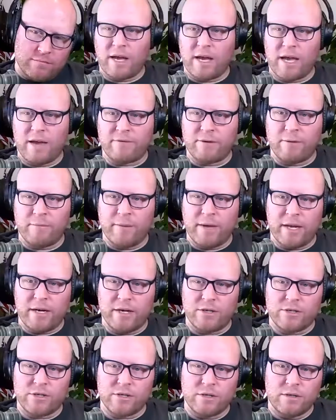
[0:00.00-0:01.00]
have to
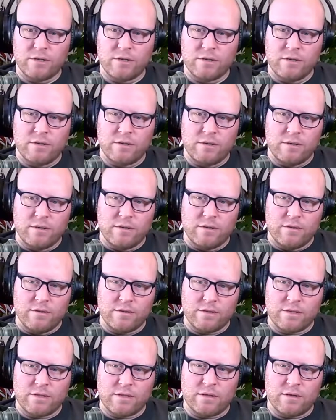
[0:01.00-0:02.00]
manage still.